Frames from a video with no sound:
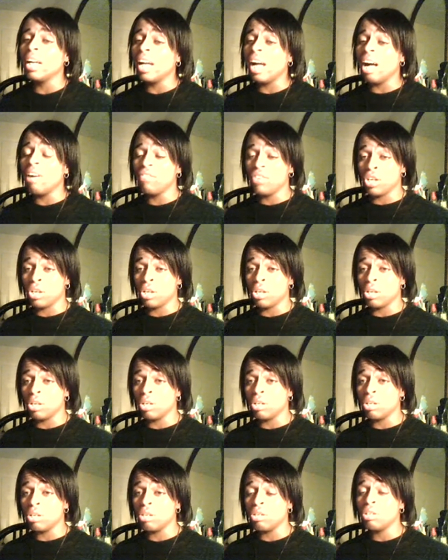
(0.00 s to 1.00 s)
love
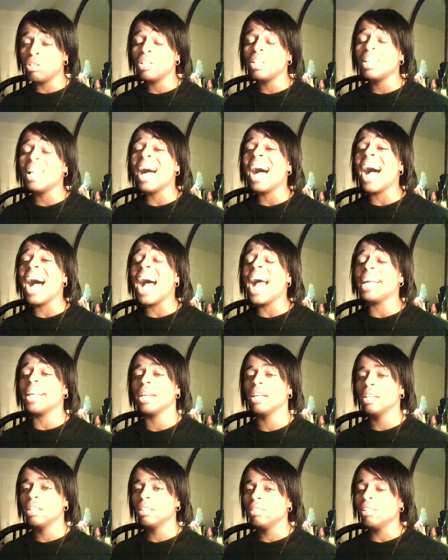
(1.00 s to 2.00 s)
you
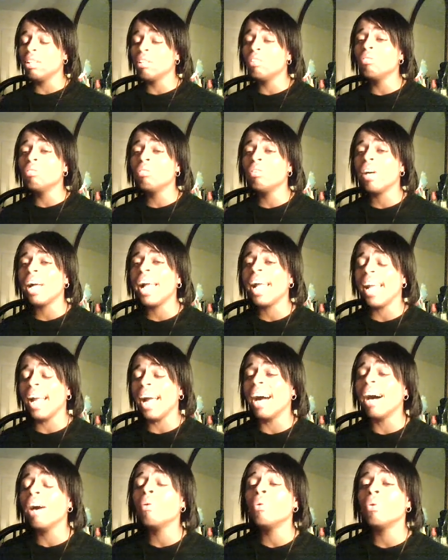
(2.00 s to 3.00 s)
like the way
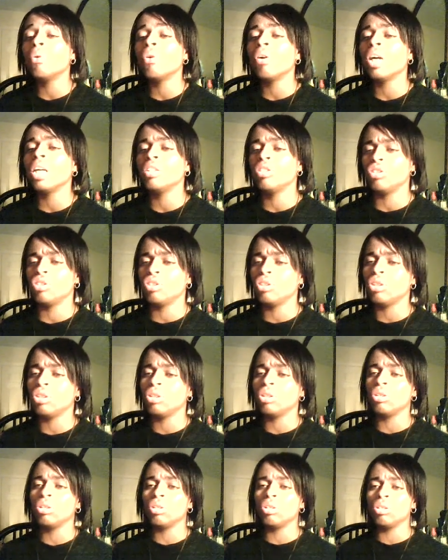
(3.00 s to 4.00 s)
I want
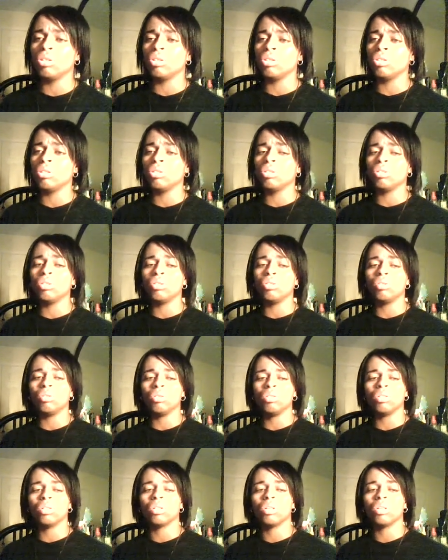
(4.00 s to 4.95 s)
you?